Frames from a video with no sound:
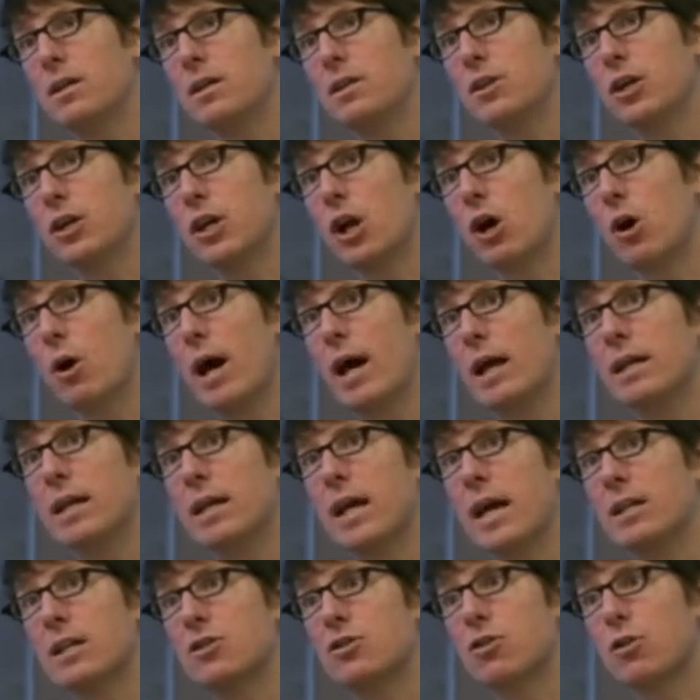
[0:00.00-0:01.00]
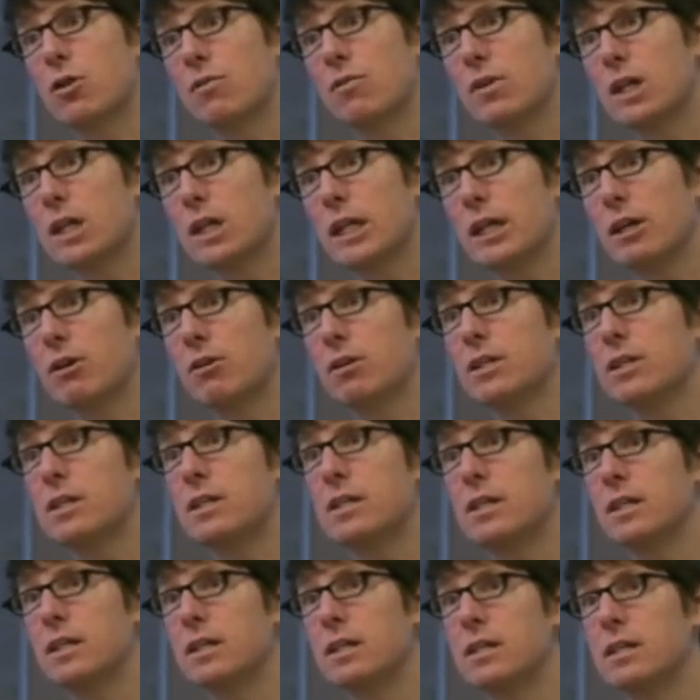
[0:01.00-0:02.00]
you know, and, and sort of
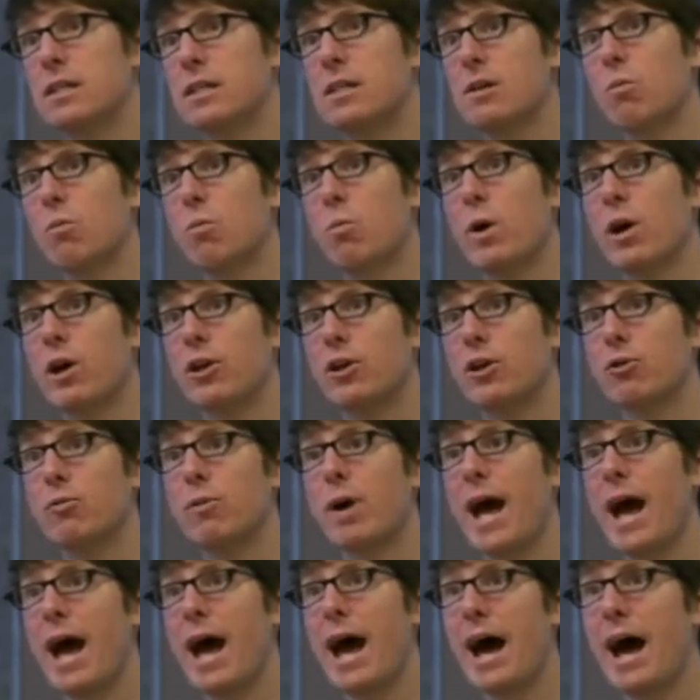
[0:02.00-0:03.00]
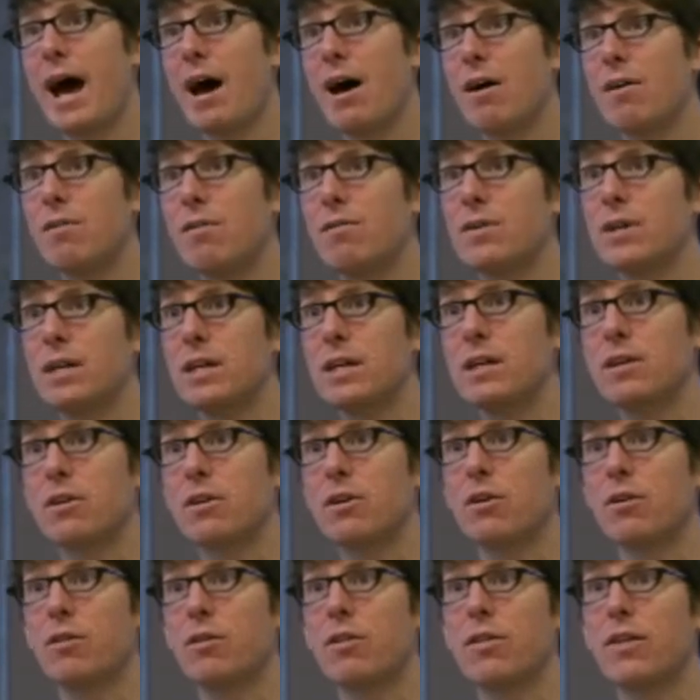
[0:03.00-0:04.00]
clearances where you have
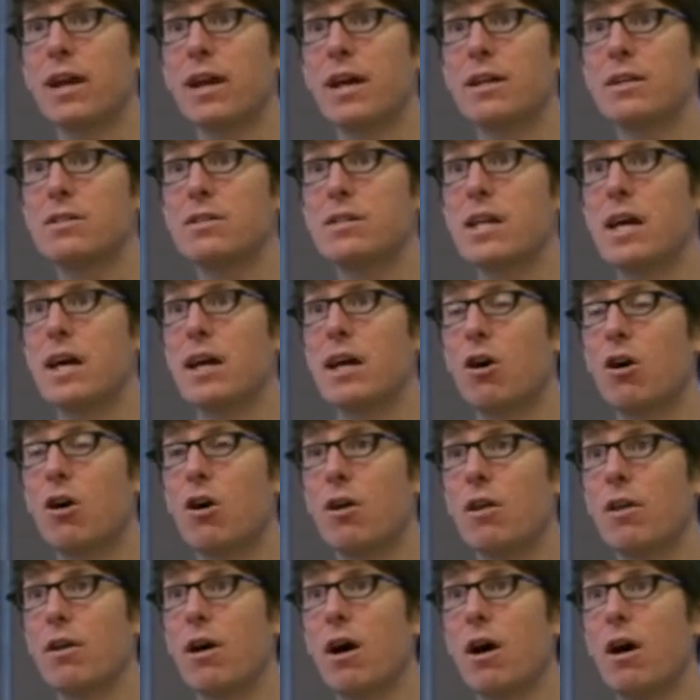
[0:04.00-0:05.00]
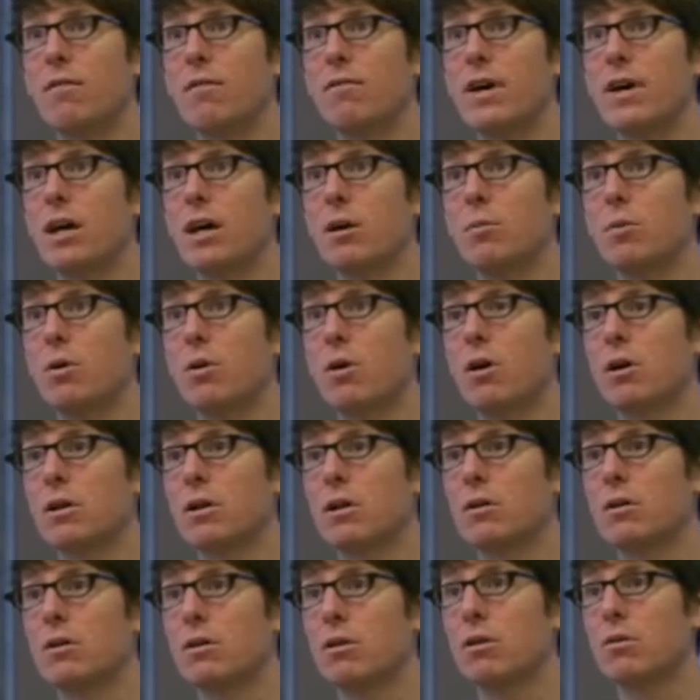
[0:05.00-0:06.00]
either things that are available
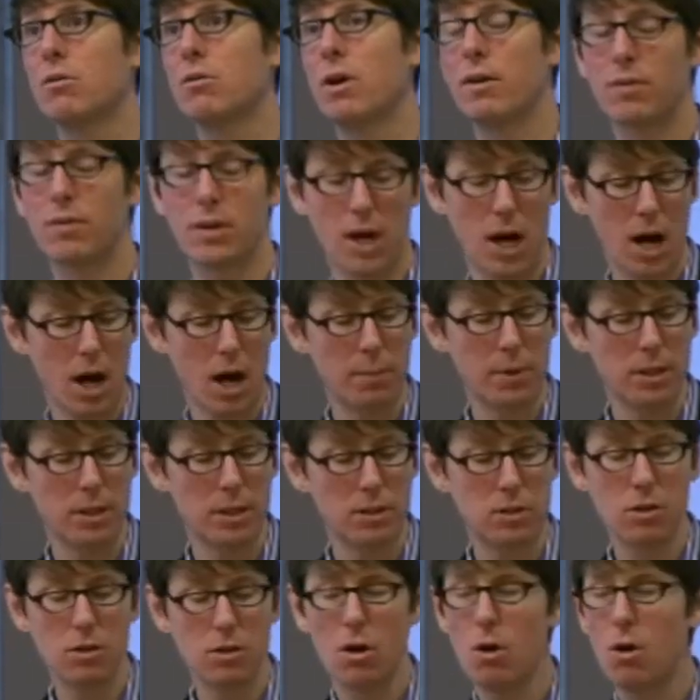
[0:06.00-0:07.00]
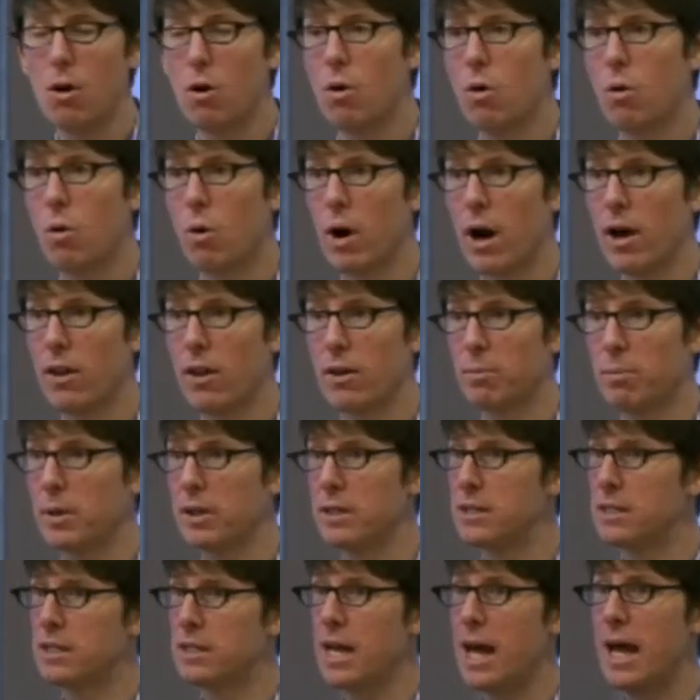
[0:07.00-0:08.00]
on Creative Commons or other
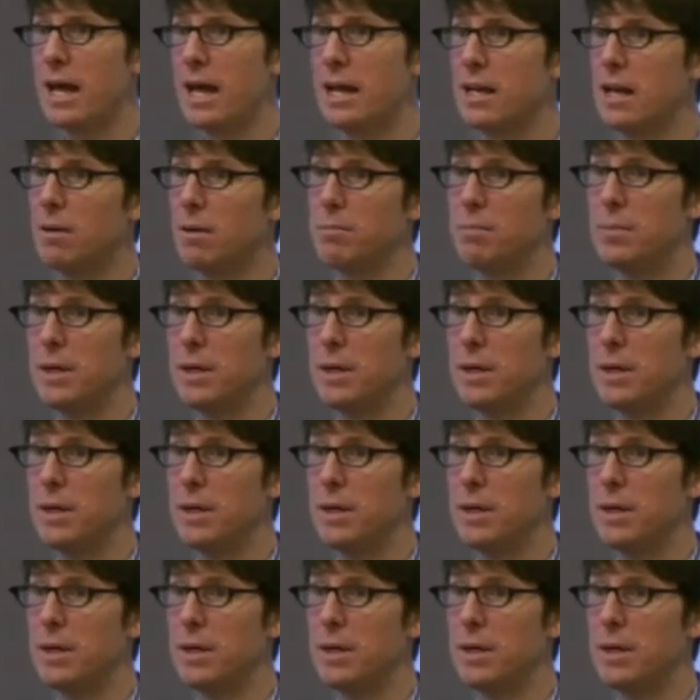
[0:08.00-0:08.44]
places end up